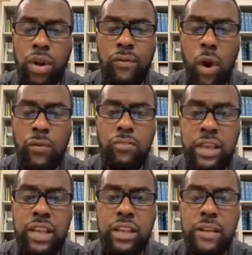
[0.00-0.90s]
to vote for
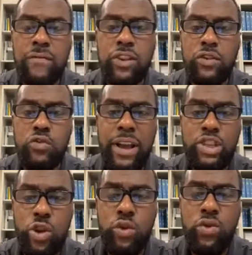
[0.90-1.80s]
me, you make
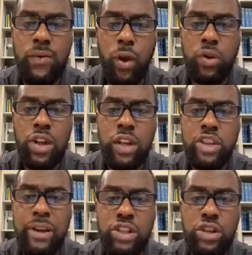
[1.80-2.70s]
sure you vote.
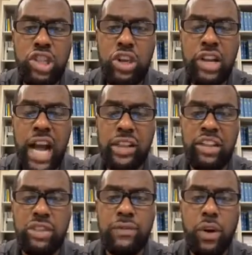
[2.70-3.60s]
You make sure you tell your
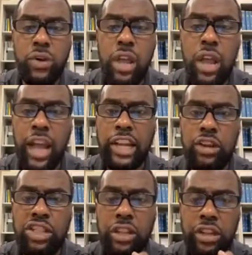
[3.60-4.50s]
colleagues to vote. And
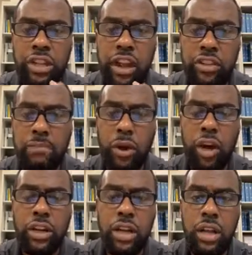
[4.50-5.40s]
here's the other
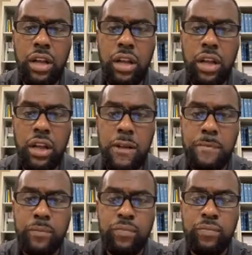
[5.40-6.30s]
part.
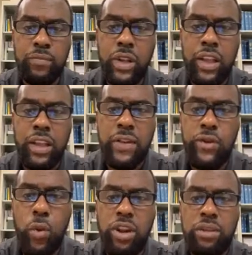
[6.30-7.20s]
If
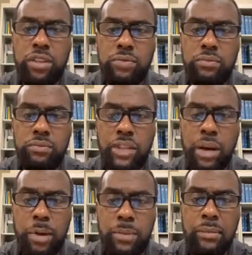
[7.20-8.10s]
you want to
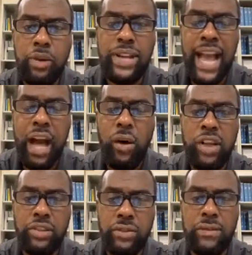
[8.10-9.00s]
become a member now
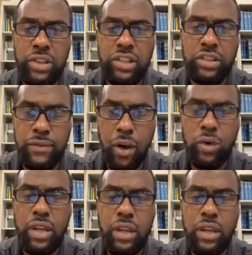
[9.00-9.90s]
and to
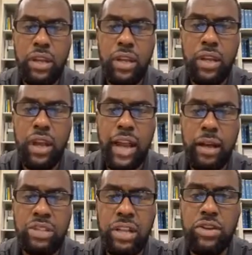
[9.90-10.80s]
vote, and
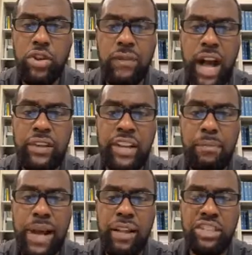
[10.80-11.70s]
I'm telling you you're violating the
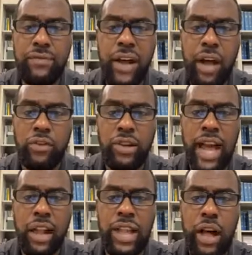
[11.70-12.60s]
policy file, they're
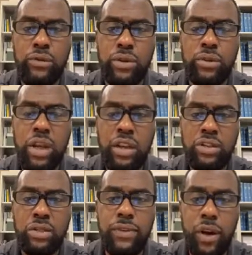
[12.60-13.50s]
not allowing you
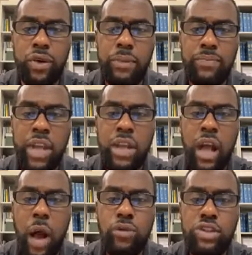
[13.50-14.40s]
to vote,
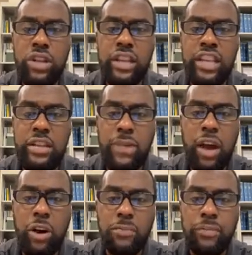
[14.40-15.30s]
I want you to email